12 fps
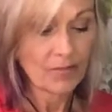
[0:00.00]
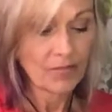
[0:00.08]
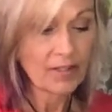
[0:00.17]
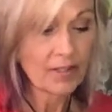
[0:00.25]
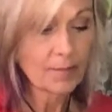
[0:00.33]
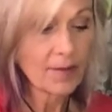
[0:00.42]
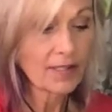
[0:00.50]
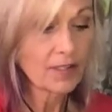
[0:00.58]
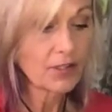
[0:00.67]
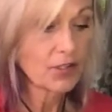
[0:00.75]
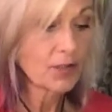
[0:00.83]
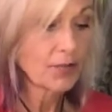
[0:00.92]
This
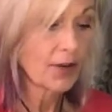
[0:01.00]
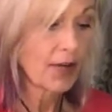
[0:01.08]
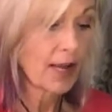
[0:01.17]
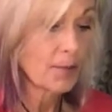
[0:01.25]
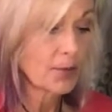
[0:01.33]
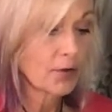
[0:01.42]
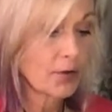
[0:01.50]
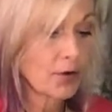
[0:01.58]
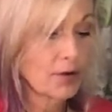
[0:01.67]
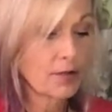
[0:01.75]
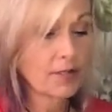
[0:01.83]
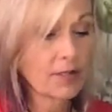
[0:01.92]
message is for
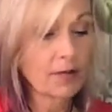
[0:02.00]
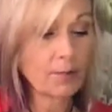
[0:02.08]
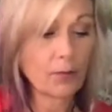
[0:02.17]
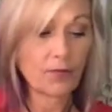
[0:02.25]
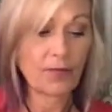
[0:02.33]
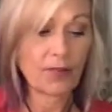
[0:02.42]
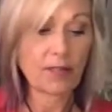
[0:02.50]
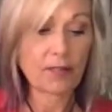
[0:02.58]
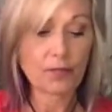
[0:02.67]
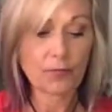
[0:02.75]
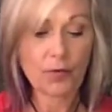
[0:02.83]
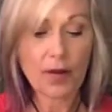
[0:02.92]
Capricorn, Sun, Moon,
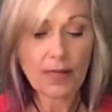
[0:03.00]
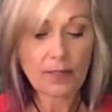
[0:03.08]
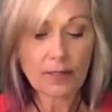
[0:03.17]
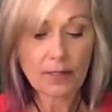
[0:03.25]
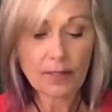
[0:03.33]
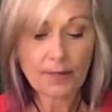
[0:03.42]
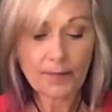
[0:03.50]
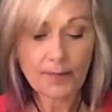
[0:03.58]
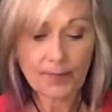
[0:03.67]
Venus, and Rising.